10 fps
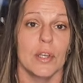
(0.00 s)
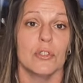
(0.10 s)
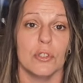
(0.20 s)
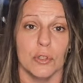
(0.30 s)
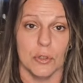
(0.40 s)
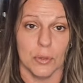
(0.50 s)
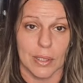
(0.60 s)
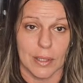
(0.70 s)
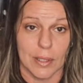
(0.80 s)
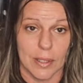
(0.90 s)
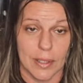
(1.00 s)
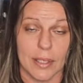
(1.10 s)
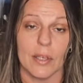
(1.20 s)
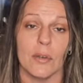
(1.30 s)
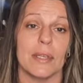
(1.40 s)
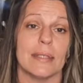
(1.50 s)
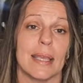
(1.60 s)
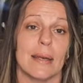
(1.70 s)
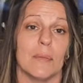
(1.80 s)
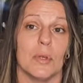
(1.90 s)
to kill these
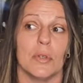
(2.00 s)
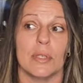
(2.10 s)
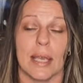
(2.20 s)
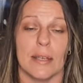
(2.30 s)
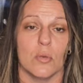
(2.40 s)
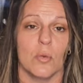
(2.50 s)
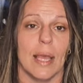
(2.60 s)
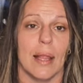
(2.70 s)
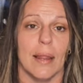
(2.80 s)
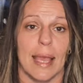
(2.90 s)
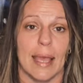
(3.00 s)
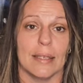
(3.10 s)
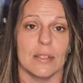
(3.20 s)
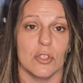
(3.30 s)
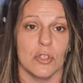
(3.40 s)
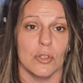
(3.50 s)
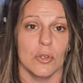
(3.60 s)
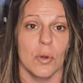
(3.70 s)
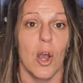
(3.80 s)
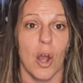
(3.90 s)
animals as well as
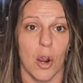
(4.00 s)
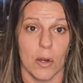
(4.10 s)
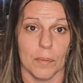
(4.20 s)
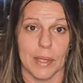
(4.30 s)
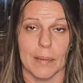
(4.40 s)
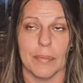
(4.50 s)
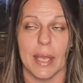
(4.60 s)
to harm them.